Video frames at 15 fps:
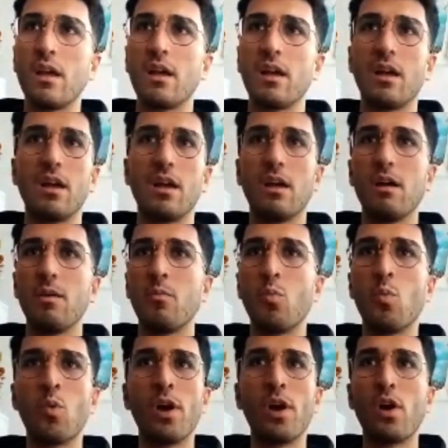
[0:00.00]

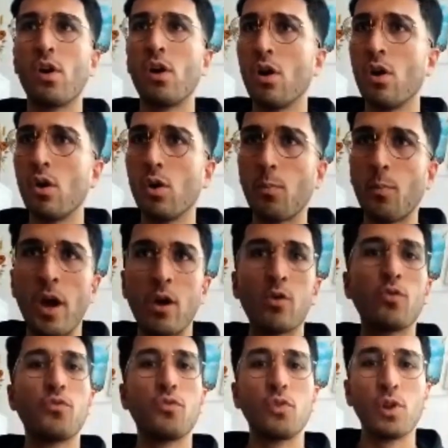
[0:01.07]
We are all
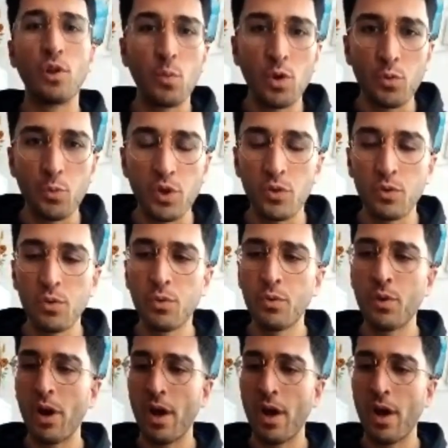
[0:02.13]
powerful in what we do.